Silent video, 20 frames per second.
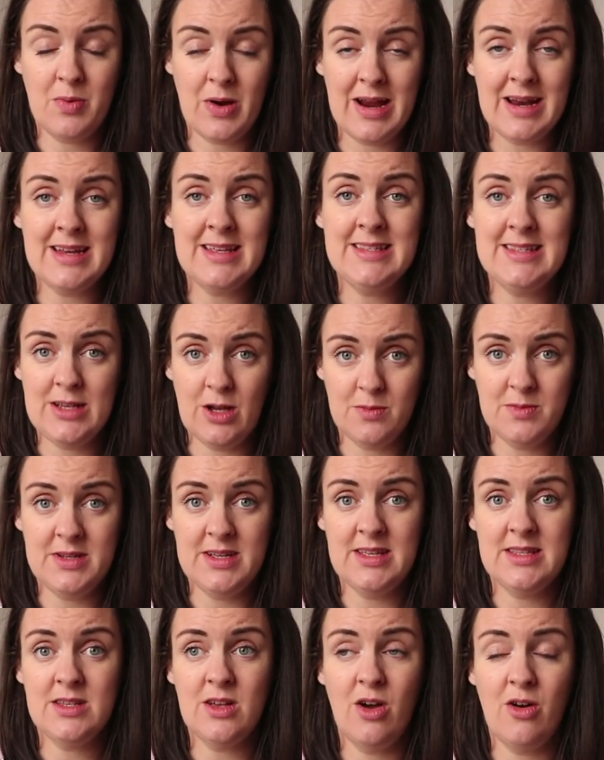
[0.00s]
pregnancy
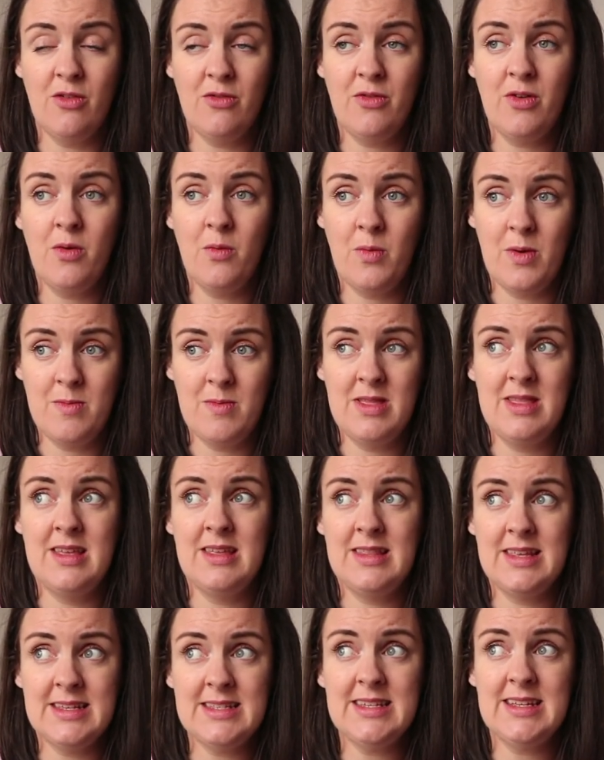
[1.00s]
updates of women
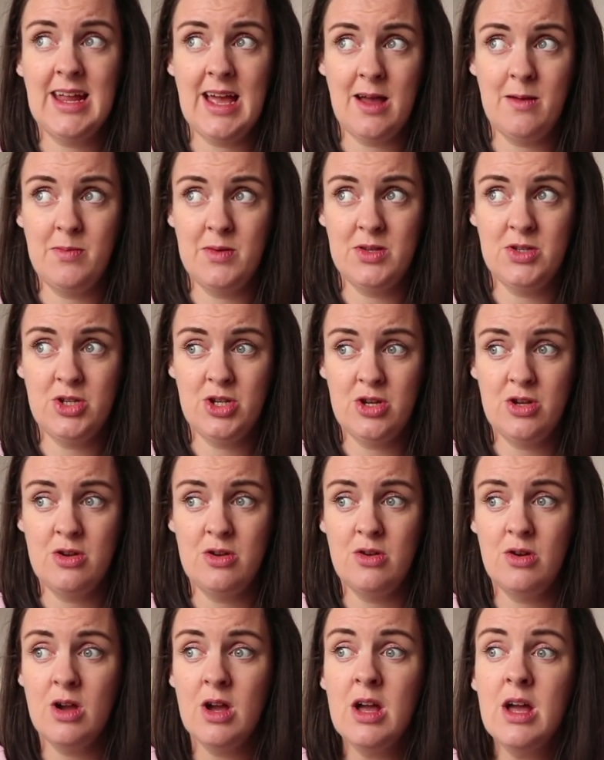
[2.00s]
that this had happened
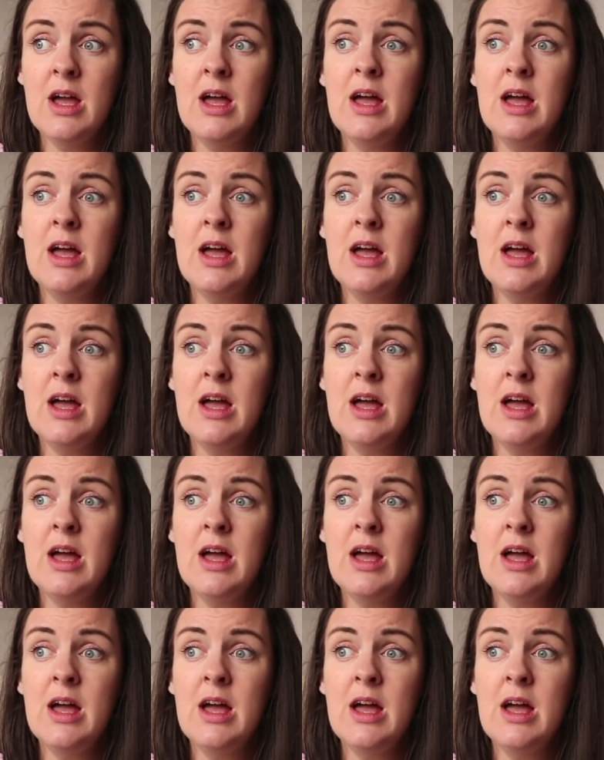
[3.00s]
to